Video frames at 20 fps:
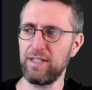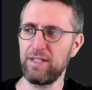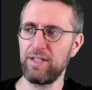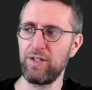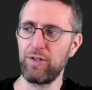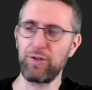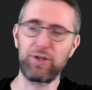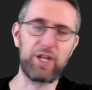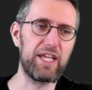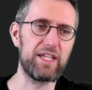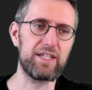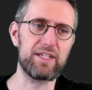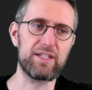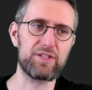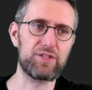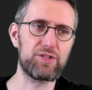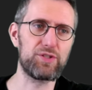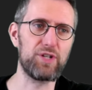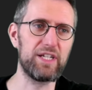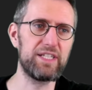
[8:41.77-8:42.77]
Okay,
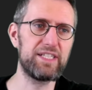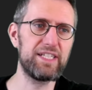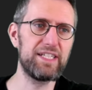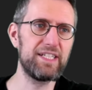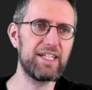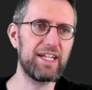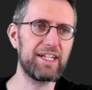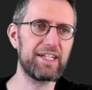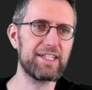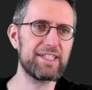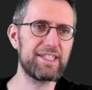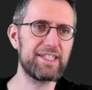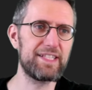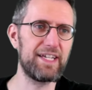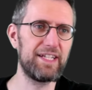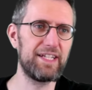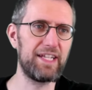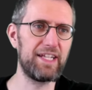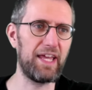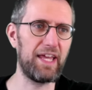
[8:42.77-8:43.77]
so I didn't
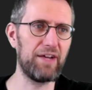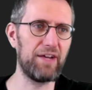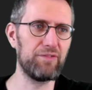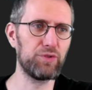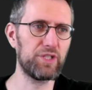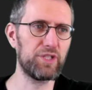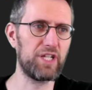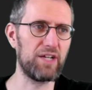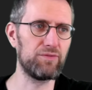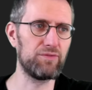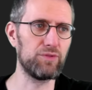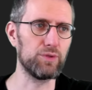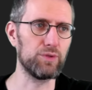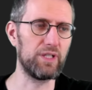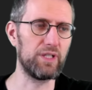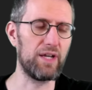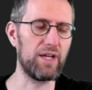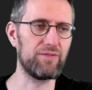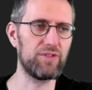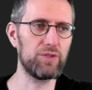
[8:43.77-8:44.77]
understand evo-devo
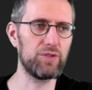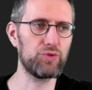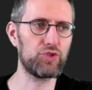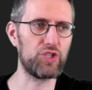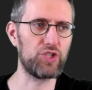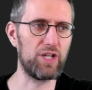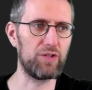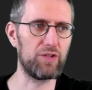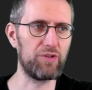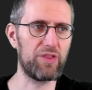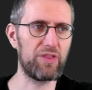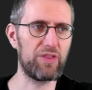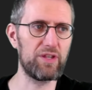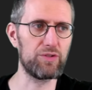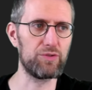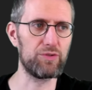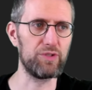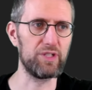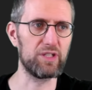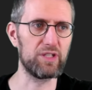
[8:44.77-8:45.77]
and evolutionary
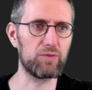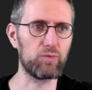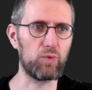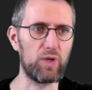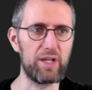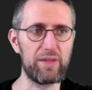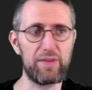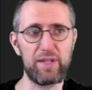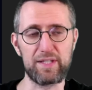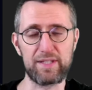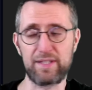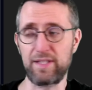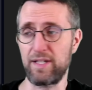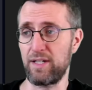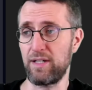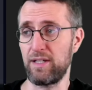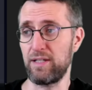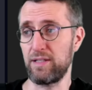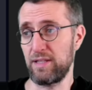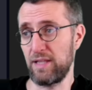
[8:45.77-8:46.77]
theory and why there's
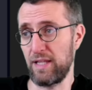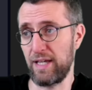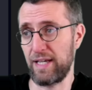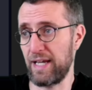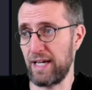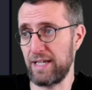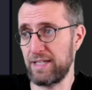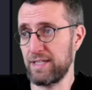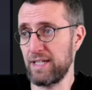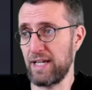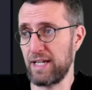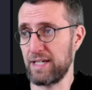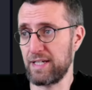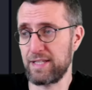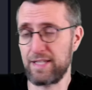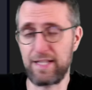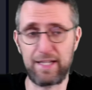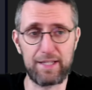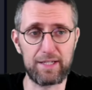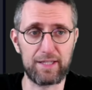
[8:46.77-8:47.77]
not, I didn't
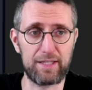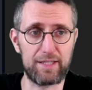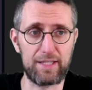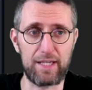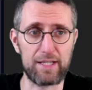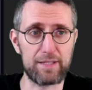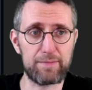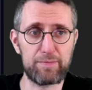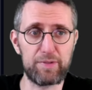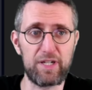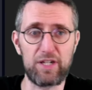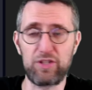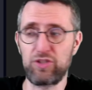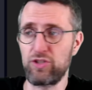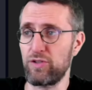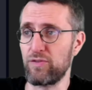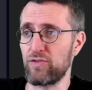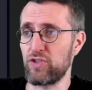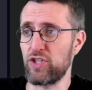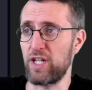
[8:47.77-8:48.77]
understand the explanation
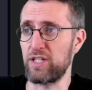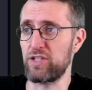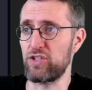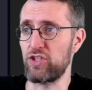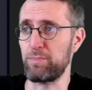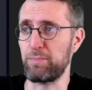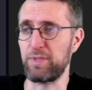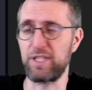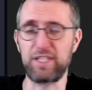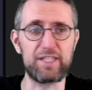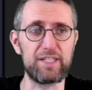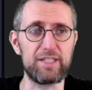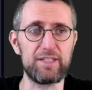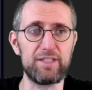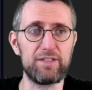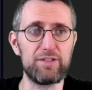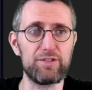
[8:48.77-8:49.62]
of ChatGPT.